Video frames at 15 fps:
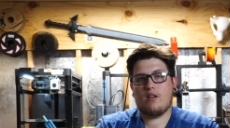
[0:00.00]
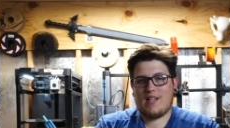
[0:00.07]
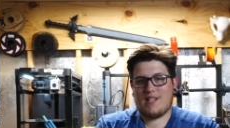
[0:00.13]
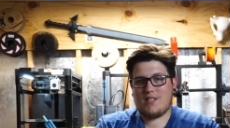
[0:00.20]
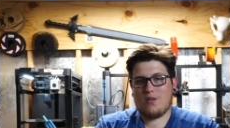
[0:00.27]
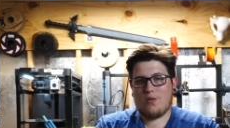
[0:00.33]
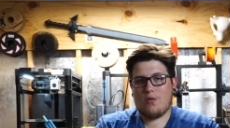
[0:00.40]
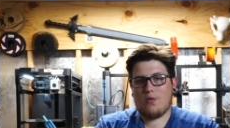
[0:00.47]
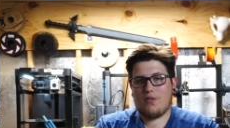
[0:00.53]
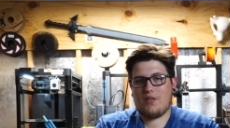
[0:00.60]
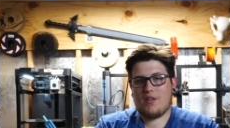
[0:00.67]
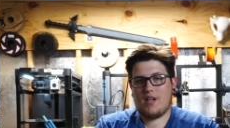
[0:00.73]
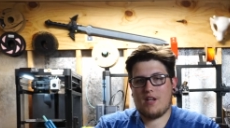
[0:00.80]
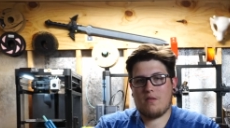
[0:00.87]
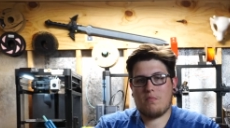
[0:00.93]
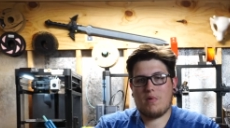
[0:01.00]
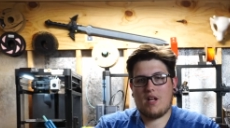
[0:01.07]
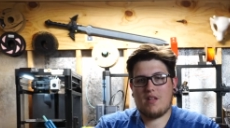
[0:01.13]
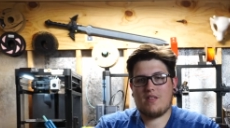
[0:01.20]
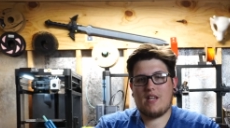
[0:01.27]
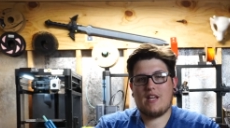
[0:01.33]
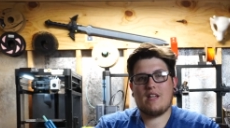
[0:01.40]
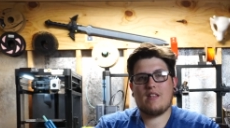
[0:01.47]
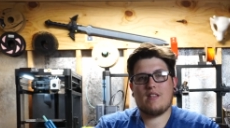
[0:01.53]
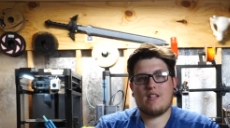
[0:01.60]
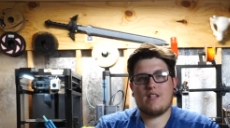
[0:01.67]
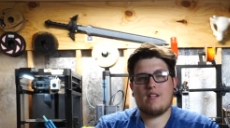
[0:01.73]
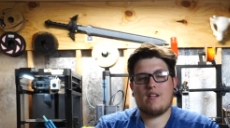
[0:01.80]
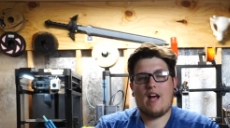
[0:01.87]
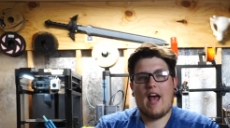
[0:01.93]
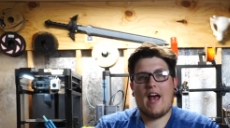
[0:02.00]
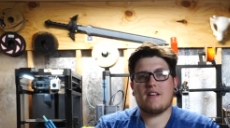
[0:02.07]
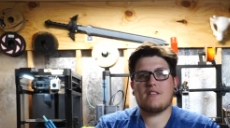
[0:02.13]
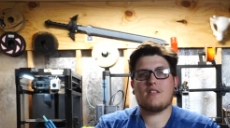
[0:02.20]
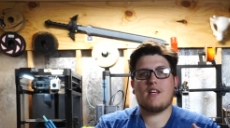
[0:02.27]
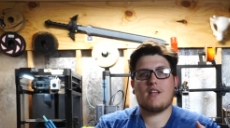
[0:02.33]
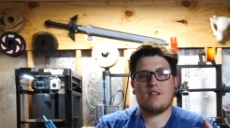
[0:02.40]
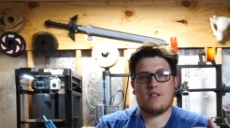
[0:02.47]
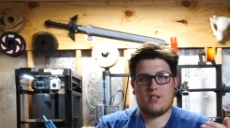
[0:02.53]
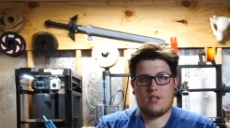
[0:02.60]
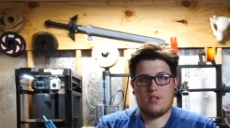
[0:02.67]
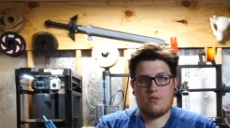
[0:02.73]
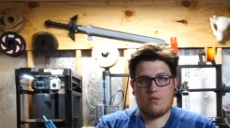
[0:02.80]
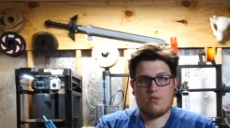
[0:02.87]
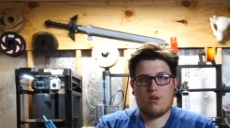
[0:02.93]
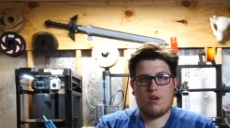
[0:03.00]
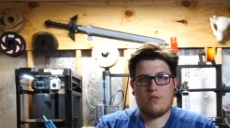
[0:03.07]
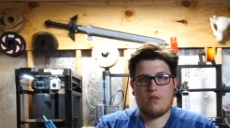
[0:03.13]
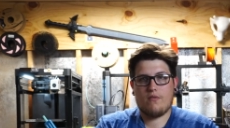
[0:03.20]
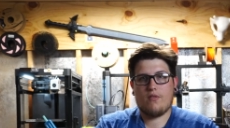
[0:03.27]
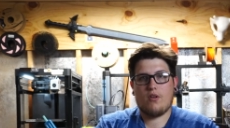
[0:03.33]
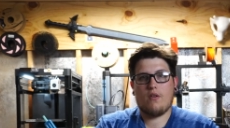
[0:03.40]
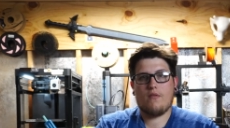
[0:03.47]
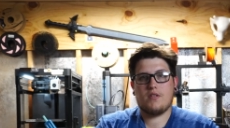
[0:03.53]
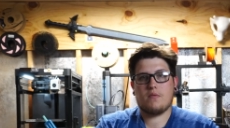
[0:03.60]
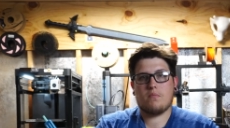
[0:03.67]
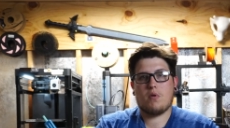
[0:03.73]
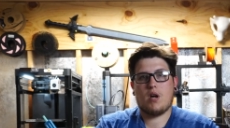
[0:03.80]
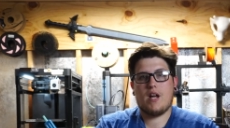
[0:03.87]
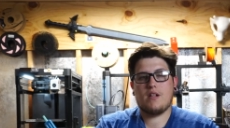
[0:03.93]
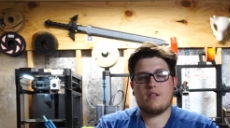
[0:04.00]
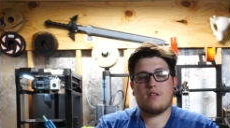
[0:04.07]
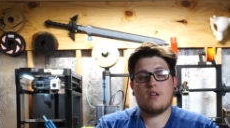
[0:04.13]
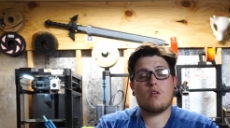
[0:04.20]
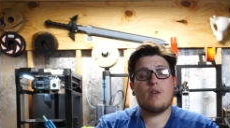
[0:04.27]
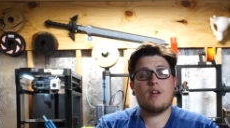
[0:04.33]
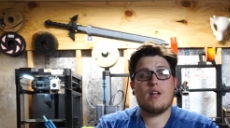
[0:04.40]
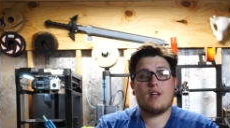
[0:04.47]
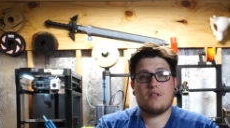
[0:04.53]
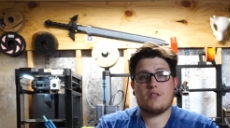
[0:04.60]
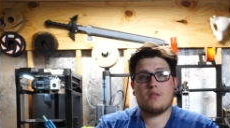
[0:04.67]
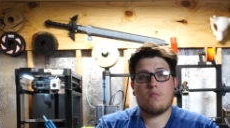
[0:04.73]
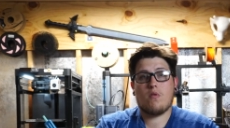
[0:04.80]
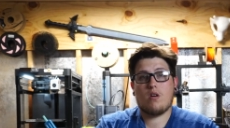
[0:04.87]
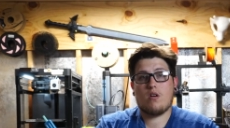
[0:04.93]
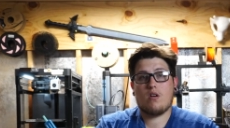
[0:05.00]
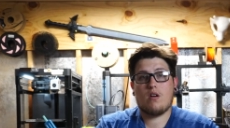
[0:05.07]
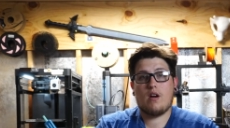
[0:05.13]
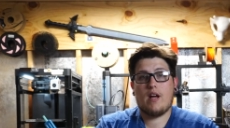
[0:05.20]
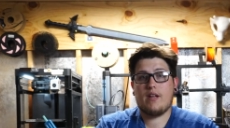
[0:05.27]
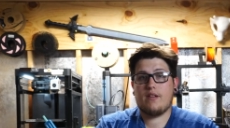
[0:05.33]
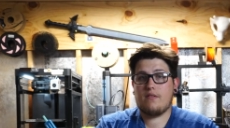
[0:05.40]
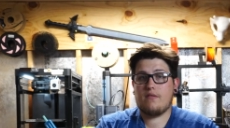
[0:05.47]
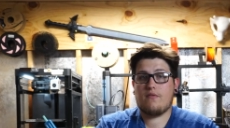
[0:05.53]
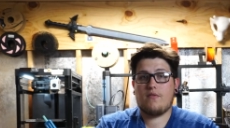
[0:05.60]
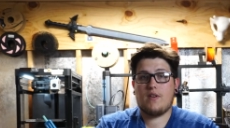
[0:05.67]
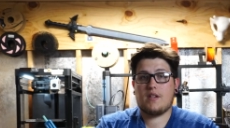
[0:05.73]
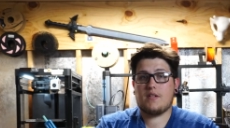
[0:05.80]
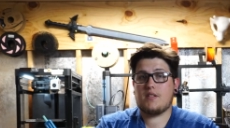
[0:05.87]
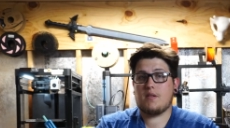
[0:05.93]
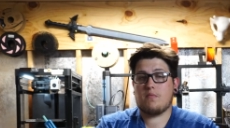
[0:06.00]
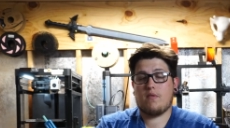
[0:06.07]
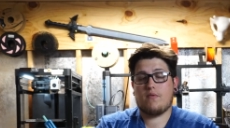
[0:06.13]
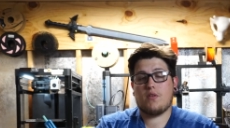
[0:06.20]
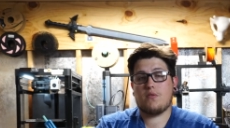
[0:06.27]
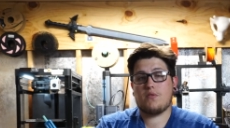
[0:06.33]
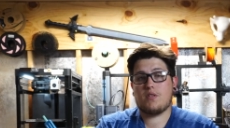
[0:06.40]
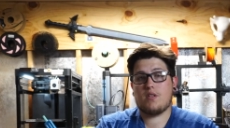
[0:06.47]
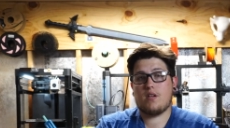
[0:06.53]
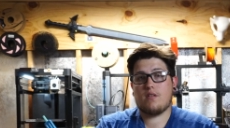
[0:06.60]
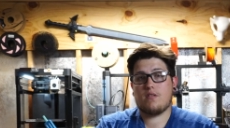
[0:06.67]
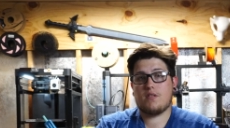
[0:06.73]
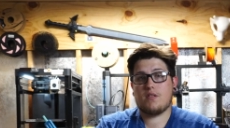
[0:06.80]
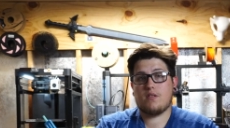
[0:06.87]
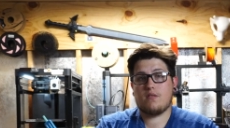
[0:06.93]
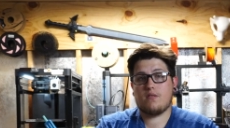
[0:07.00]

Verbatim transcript: That's a whole thing. But I think that as they continue to grow and evolve as a brand, they're going to get smarter and fix some of those things.